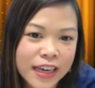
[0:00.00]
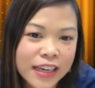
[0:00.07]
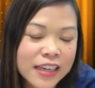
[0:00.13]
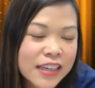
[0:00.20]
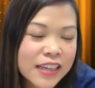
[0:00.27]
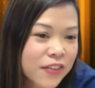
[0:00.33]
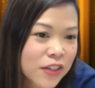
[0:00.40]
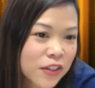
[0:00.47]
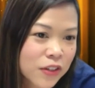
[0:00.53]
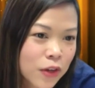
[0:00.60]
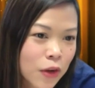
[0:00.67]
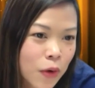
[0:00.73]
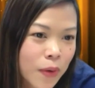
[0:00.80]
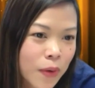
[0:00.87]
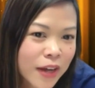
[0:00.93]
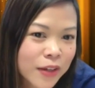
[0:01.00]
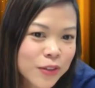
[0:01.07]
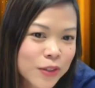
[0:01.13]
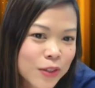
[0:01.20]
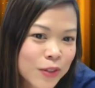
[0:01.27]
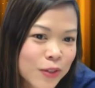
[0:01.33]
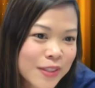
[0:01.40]
I didn't even know how
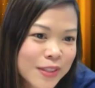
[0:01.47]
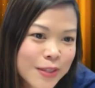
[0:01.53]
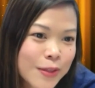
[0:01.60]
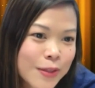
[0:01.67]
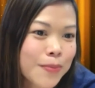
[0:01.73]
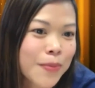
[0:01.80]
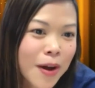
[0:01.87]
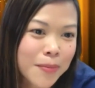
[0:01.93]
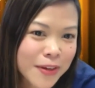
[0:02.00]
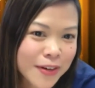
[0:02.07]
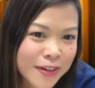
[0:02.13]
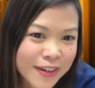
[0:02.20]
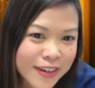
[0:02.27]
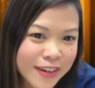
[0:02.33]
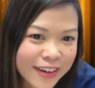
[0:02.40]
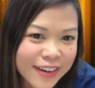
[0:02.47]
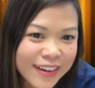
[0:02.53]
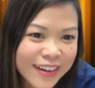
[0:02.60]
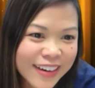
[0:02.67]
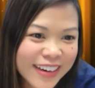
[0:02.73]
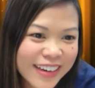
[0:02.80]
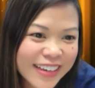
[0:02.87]
to use the thermometer
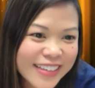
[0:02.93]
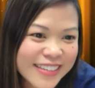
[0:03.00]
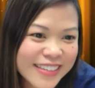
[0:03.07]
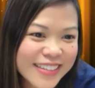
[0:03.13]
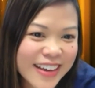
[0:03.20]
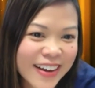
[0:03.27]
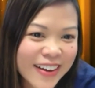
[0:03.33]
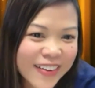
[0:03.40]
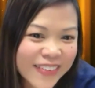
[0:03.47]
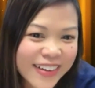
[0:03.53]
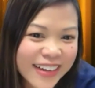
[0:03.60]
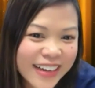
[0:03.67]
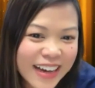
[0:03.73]
here. So